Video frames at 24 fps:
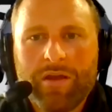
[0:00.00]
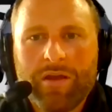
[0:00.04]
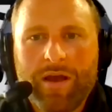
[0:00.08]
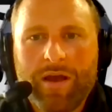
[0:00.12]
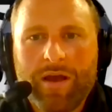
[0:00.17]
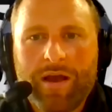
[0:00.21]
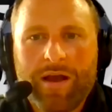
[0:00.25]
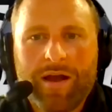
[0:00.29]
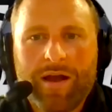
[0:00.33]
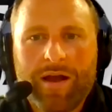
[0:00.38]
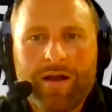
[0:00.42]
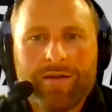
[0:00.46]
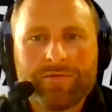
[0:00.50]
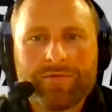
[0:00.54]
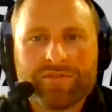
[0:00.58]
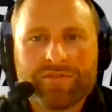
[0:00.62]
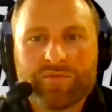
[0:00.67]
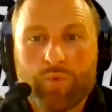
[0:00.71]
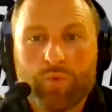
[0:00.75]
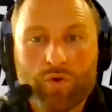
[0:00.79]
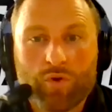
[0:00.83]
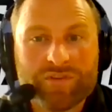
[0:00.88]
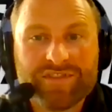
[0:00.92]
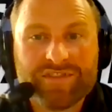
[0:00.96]
uh,
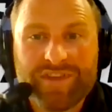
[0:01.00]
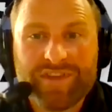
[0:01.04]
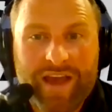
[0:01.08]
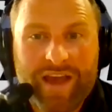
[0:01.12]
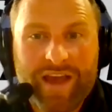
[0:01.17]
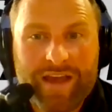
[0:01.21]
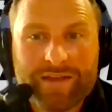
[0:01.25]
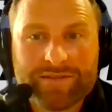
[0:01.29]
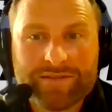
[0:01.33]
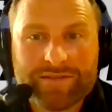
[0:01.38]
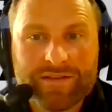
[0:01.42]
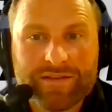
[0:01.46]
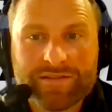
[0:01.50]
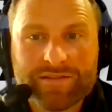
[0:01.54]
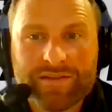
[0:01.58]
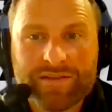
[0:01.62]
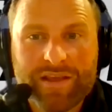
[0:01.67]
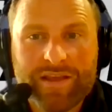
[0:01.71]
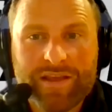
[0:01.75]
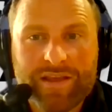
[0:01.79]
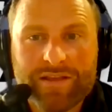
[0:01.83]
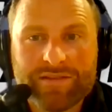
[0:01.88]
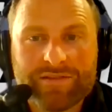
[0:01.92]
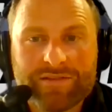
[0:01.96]
sports science is
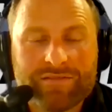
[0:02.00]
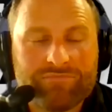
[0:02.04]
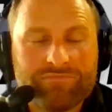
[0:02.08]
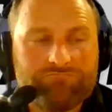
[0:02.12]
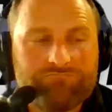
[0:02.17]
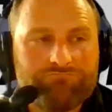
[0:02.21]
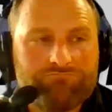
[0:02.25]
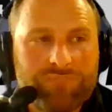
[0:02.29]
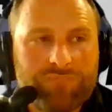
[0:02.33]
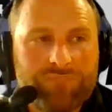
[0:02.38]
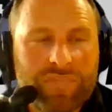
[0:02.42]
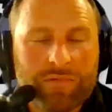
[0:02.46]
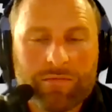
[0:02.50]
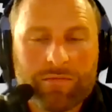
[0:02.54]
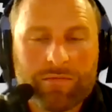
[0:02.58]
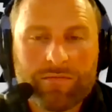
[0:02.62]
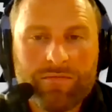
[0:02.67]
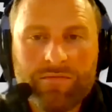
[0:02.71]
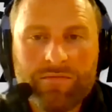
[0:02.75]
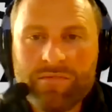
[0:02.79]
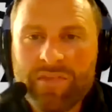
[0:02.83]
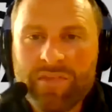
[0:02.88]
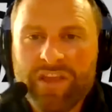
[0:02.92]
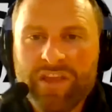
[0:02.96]
is
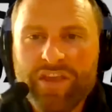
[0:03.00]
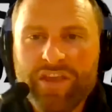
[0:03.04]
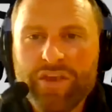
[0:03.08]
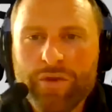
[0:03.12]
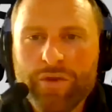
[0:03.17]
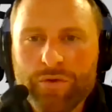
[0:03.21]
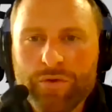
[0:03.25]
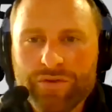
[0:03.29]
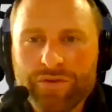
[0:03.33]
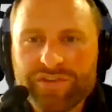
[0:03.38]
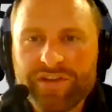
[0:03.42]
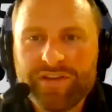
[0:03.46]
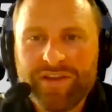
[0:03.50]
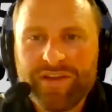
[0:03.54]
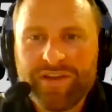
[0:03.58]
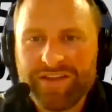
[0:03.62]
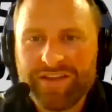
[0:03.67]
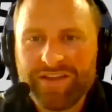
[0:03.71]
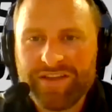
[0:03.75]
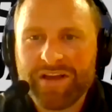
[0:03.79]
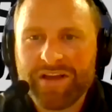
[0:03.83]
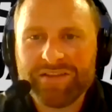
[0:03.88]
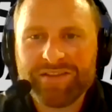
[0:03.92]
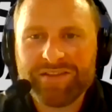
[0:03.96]
huge. It,
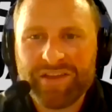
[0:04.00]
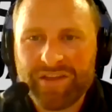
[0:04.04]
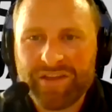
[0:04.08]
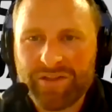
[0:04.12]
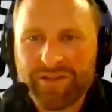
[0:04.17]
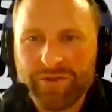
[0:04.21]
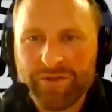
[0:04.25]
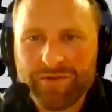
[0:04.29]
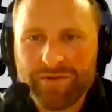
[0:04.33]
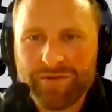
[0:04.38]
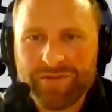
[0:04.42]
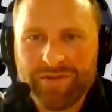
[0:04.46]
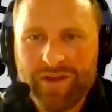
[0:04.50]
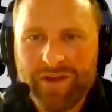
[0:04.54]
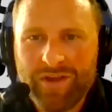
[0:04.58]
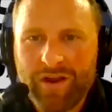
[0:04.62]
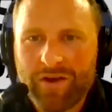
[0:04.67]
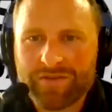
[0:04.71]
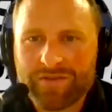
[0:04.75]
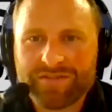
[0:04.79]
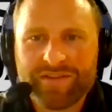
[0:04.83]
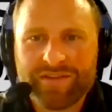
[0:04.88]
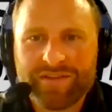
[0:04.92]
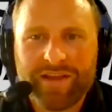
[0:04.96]
it does include
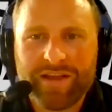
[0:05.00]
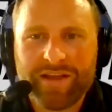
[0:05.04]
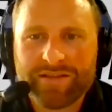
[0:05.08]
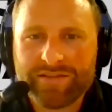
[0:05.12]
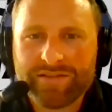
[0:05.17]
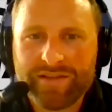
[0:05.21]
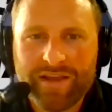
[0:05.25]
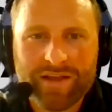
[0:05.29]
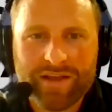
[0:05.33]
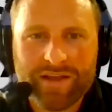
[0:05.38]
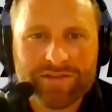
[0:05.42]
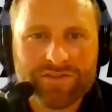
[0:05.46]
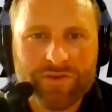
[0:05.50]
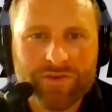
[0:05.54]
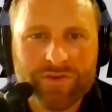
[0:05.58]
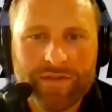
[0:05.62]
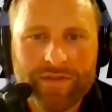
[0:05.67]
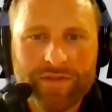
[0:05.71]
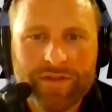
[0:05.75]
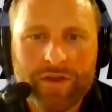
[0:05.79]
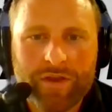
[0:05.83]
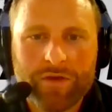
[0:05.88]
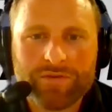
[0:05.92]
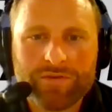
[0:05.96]
our CSCS
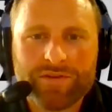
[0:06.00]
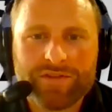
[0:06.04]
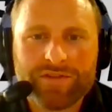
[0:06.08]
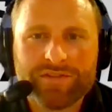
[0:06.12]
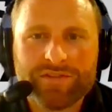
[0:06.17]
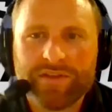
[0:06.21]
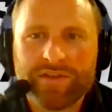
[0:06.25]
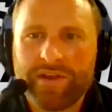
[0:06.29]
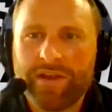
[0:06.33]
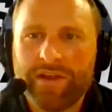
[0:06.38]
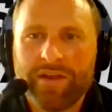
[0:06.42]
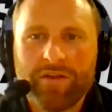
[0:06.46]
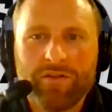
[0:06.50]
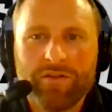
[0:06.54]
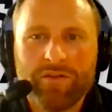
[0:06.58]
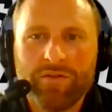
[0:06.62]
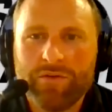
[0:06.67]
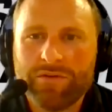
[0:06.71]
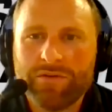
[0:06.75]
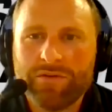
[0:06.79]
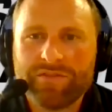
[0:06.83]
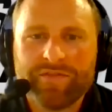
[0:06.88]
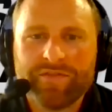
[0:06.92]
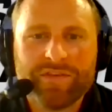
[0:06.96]
strength coaches. It
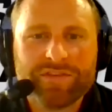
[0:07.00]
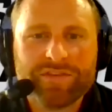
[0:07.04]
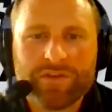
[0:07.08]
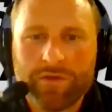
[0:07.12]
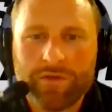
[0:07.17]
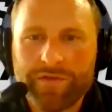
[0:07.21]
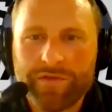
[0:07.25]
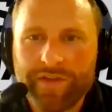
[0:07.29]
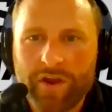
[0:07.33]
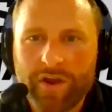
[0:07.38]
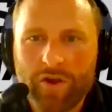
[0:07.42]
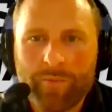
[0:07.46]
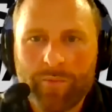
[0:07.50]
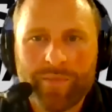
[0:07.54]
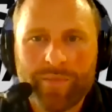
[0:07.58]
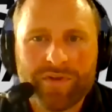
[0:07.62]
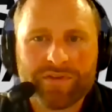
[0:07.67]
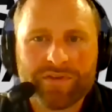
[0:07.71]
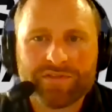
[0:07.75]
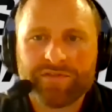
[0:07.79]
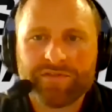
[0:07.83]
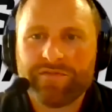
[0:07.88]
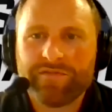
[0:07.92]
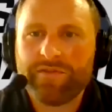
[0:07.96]
includes physical
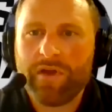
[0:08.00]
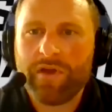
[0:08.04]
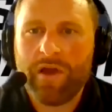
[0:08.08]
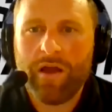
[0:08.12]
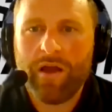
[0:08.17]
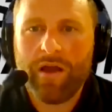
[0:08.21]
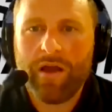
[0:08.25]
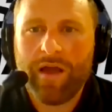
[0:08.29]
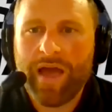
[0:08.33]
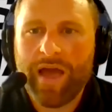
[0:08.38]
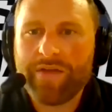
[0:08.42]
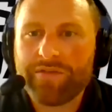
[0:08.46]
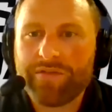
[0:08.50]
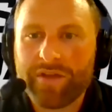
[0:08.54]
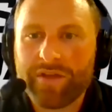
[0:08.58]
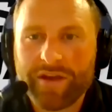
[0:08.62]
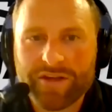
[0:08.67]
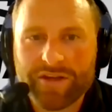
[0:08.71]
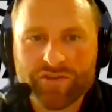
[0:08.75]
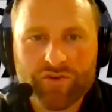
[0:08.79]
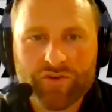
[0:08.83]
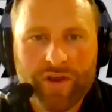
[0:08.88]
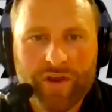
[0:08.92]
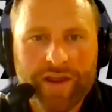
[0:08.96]
therapists, uh,
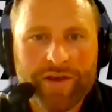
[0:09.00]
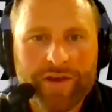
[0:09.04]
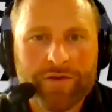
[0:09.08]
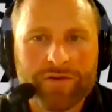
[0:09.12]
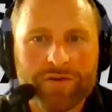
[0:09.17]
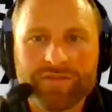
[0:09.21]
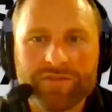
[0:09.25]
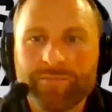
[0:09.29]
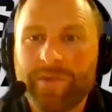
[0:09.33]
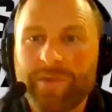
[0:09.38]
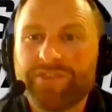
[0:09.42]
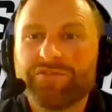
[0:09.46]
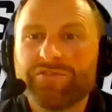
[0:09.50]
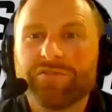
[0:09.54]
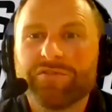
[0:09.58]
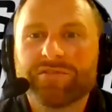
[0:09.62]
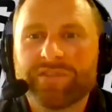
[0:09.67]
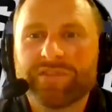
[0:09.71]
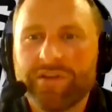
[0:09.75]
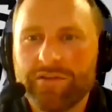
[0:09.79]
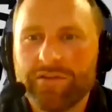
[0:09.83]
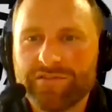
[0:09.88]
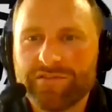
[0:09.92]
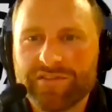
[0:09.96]
athletic trainers, mental
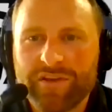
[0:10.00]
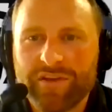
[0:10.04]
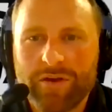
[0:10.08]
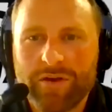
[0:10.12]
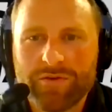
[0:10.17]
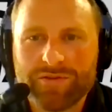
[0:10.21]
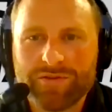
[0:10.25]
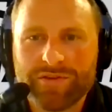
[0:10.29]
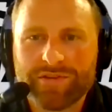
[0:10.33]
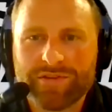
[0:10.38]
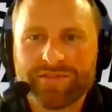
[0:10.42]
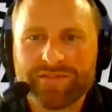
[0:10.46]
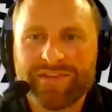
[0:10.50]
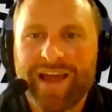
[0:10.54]
skills coaches,